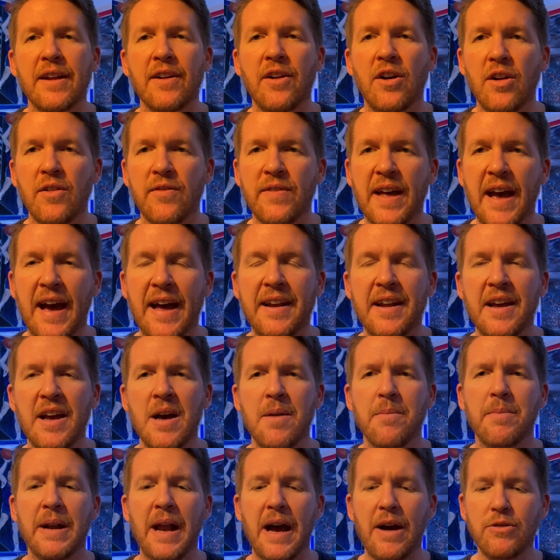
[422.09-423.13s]
and all that.
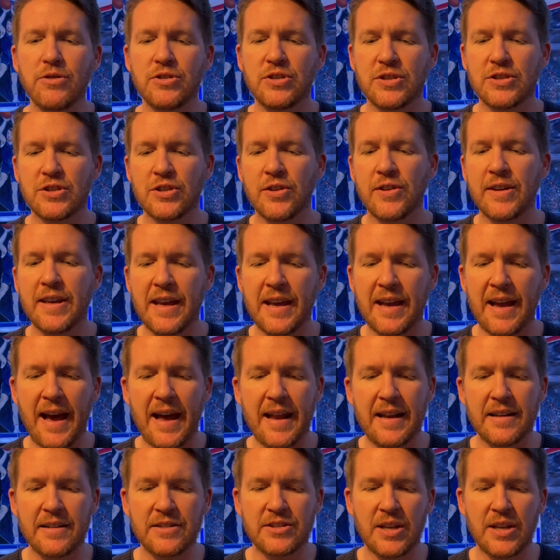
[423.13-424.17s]
But I was just looking at